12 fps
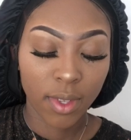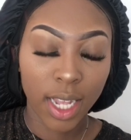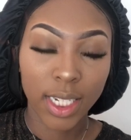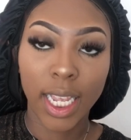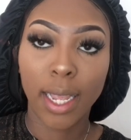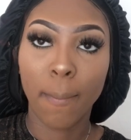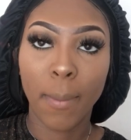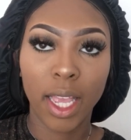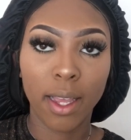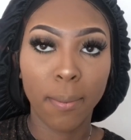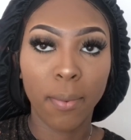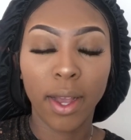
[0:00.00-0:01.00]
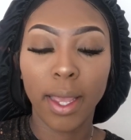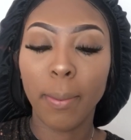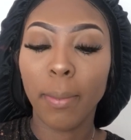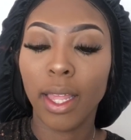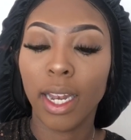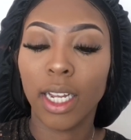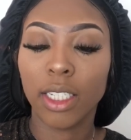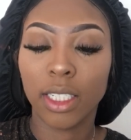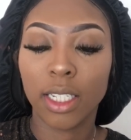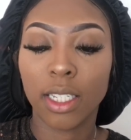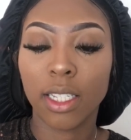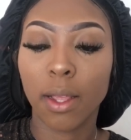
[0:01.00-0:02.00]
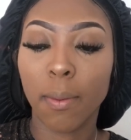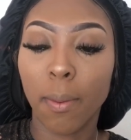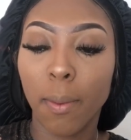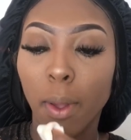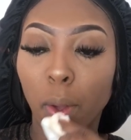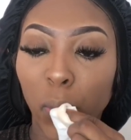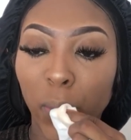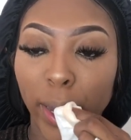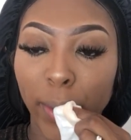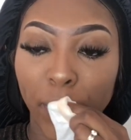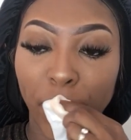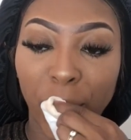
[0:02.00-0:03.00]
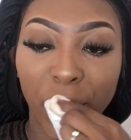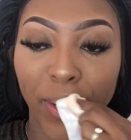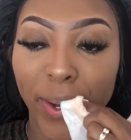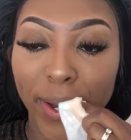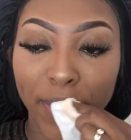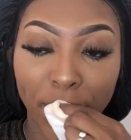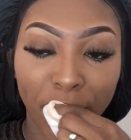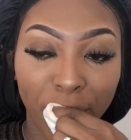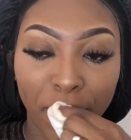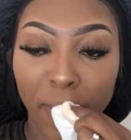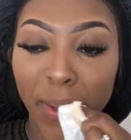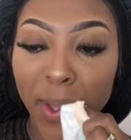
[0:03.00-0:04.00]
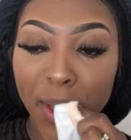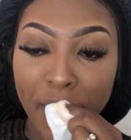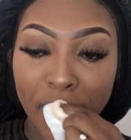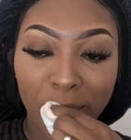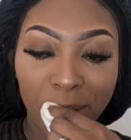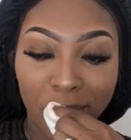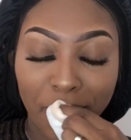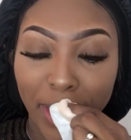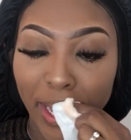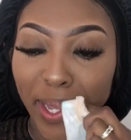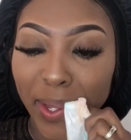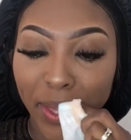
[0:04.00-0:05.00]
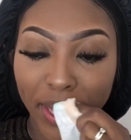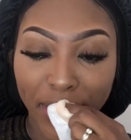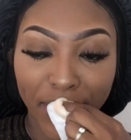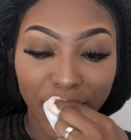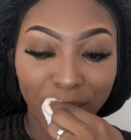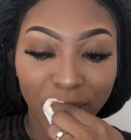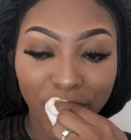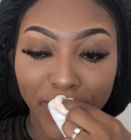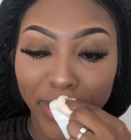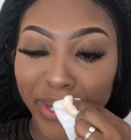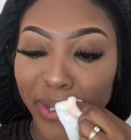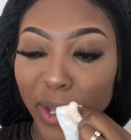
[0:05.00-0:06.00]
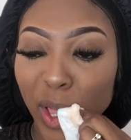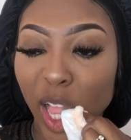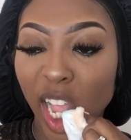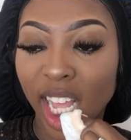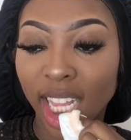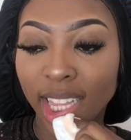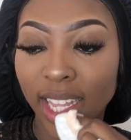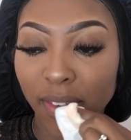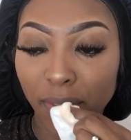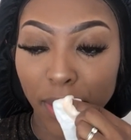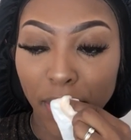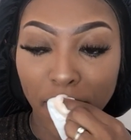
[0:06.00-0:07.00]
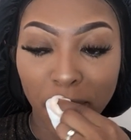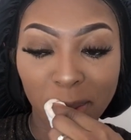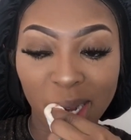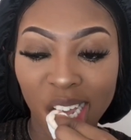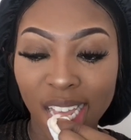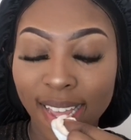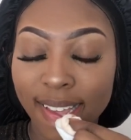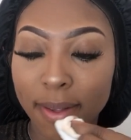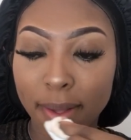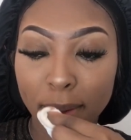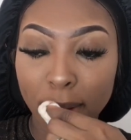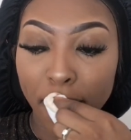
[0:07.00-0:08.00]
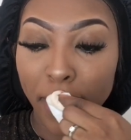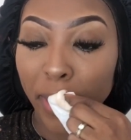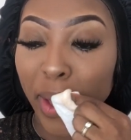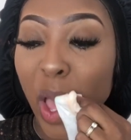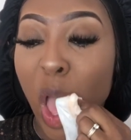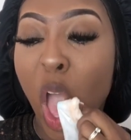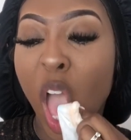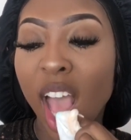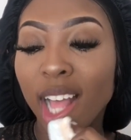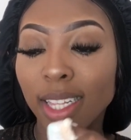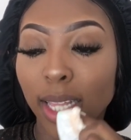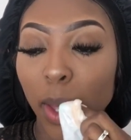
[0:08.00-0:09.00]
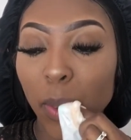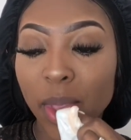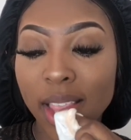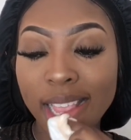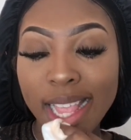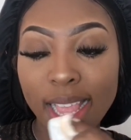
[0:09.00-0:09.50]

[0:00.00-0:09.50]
I'll take a makeup wipe and I just wipe off makeup that I know is like left on my lips.